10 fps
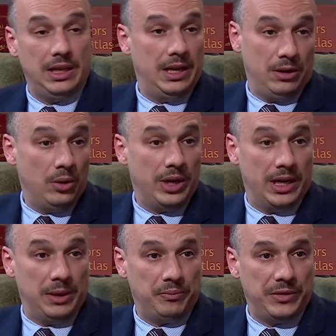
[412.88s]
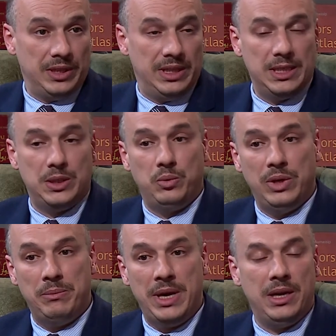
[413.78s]
locally. This
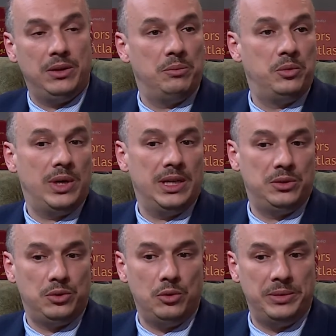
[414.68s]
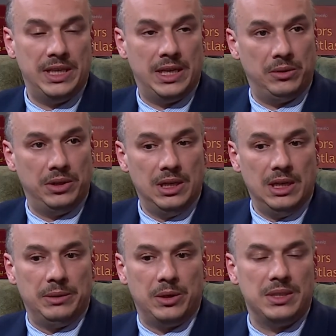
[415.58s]
will make the price drop down,
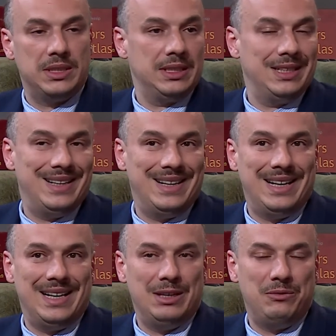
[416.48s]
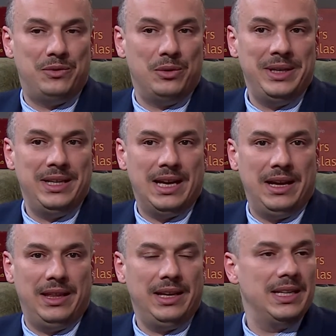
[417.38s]
because for me, I
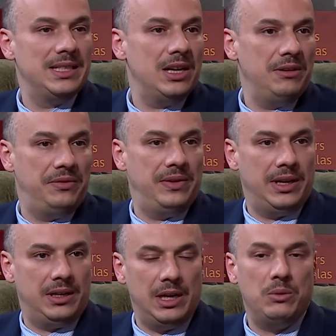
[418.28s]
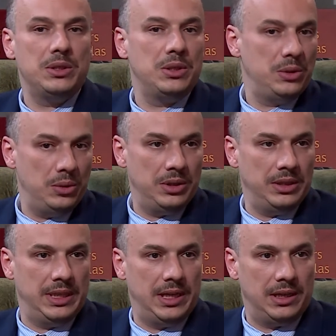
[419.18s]
think it's unfair. I was a
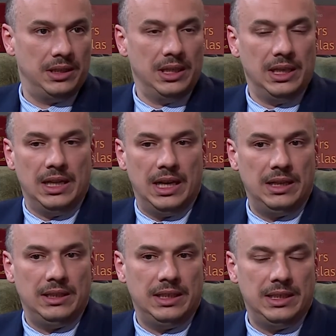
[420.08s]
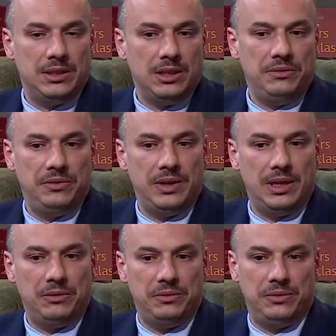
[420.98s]
student here, and it's
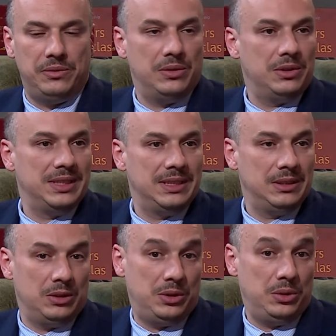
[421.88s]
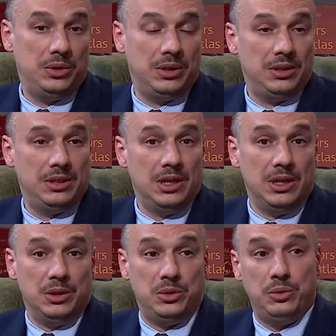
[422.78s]
unfair for a student
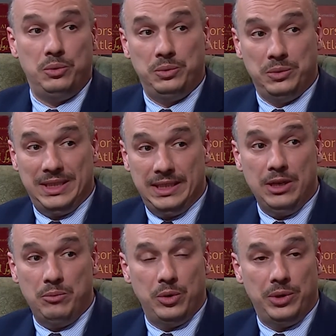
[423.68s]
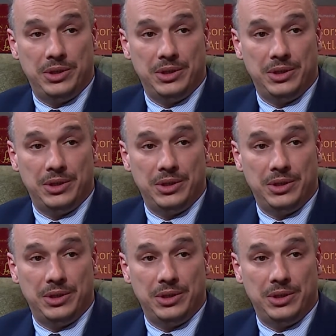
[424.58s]
to see a book,